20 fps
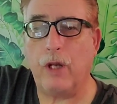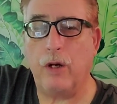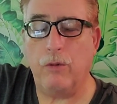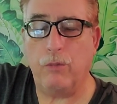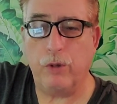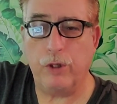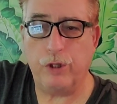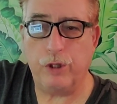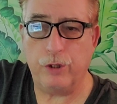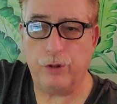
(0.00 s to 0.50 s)

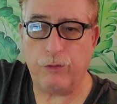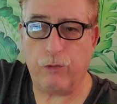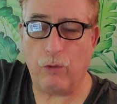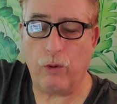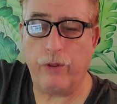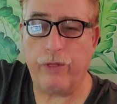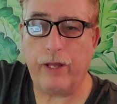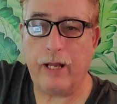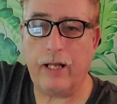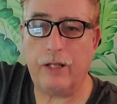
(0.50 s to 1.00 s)
which is
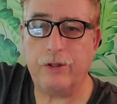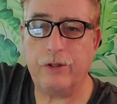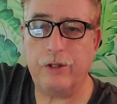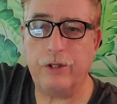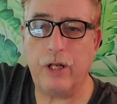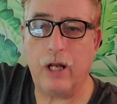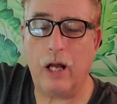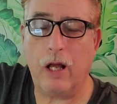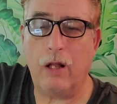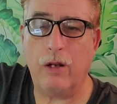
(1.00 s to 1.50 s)

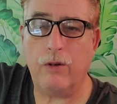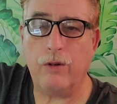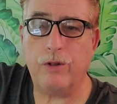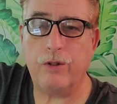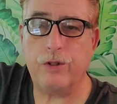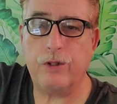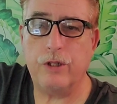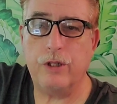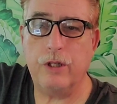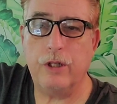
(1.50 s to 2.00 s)

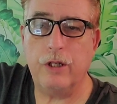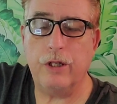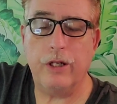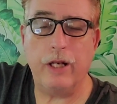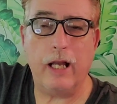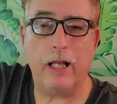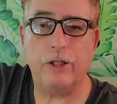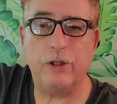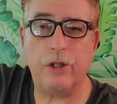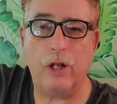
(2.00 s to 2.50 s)
$4,000.
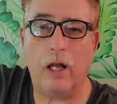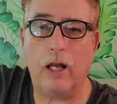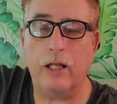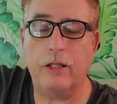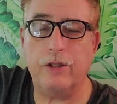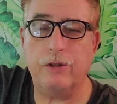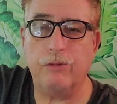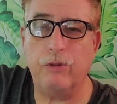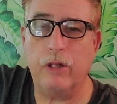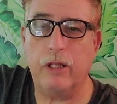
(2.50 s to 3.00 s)
Nice
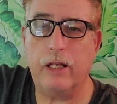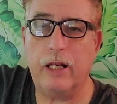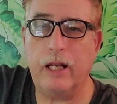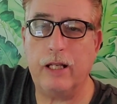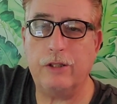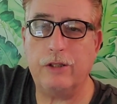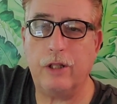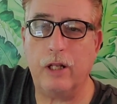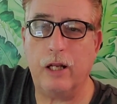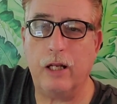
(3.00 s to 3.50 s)
lots, really
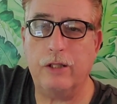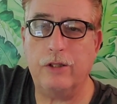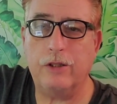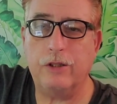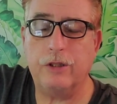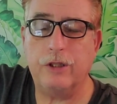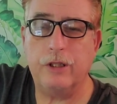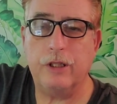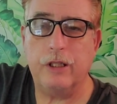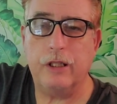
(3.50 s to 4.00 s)
nice
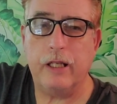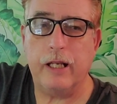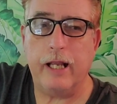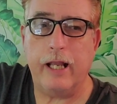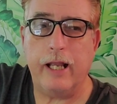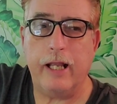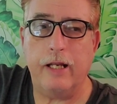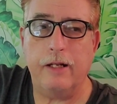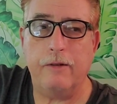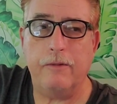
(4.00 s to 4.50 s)
lots.
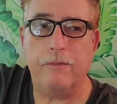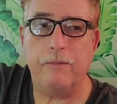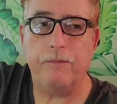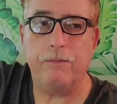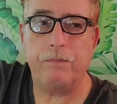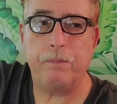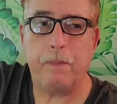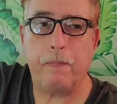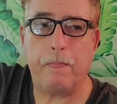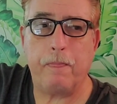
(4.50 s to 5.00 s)
And
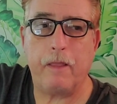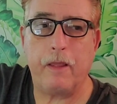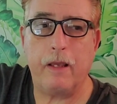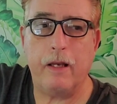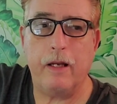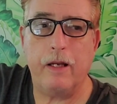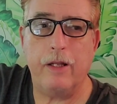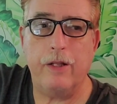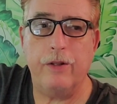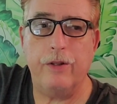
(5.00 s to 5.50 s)

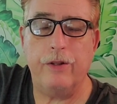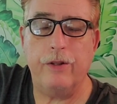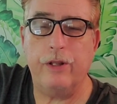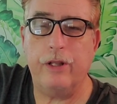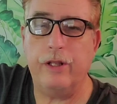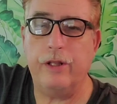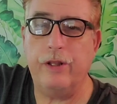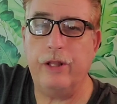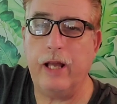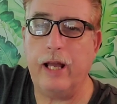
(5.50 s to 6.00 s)

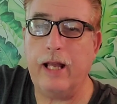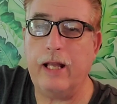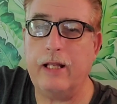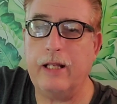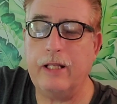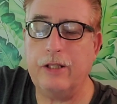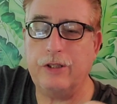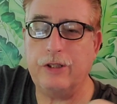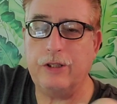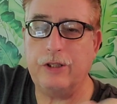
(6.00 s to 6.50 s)

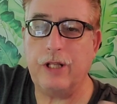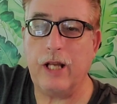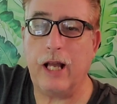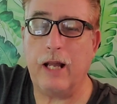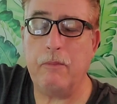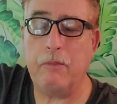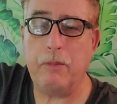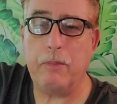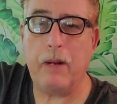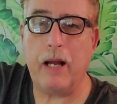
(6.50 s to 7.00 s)
that is the
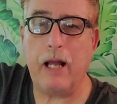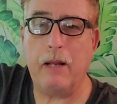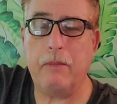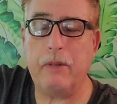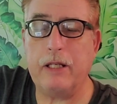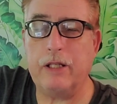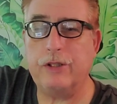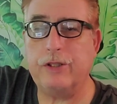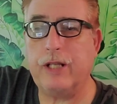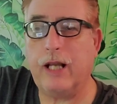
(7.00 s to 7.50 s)
time to buy,
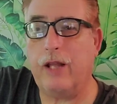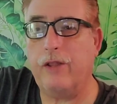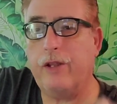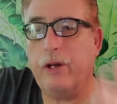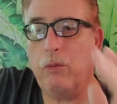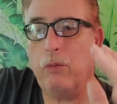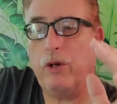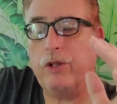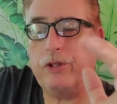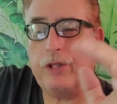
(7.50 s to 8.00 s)
because down
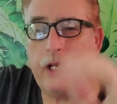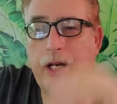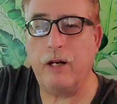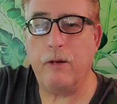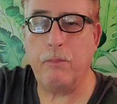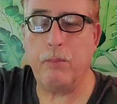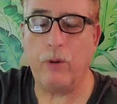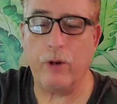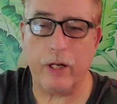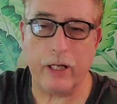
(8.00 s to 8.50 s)
there, once that
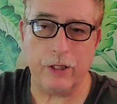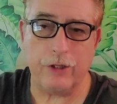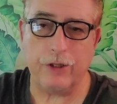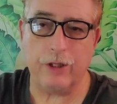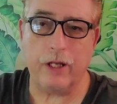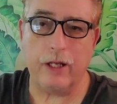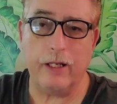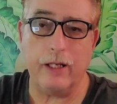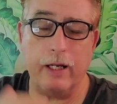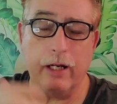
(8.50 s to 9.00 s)
airport gets
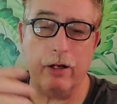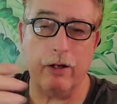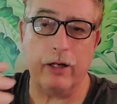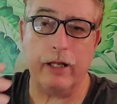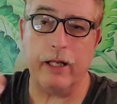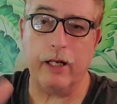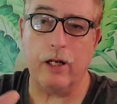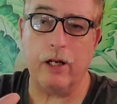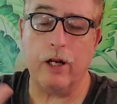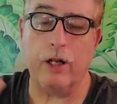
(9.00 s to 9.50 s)
done here
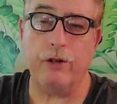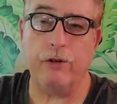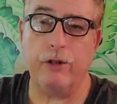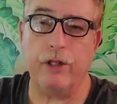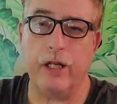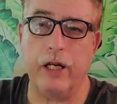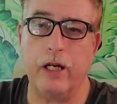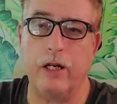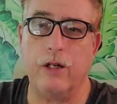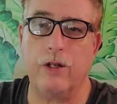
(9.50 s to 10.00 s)
in
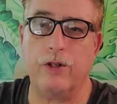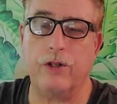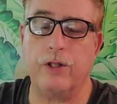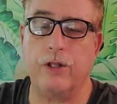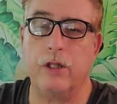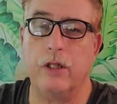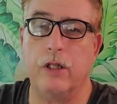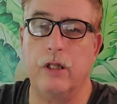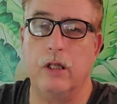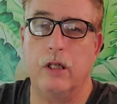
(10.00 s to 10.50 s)
100
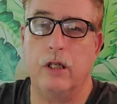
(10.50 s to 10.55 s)
years,